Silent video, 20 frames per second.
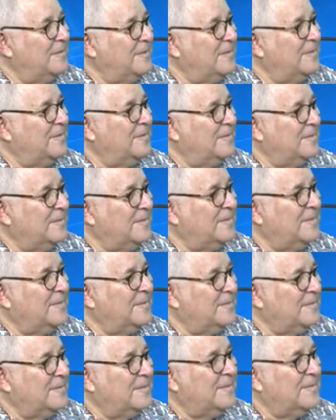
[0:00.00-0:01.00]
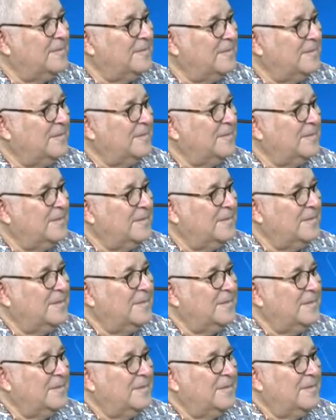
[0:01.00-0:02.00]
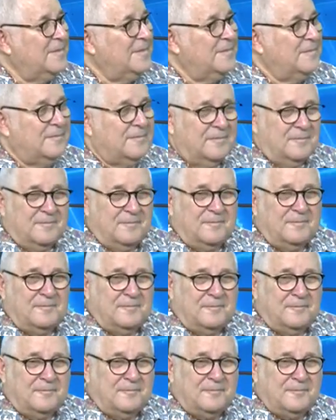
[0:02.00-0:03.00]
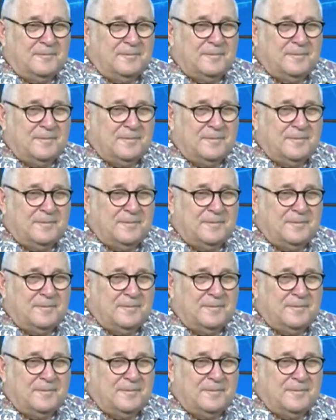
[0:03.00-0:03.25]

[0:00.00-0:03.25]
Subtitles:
This person isn't speaking.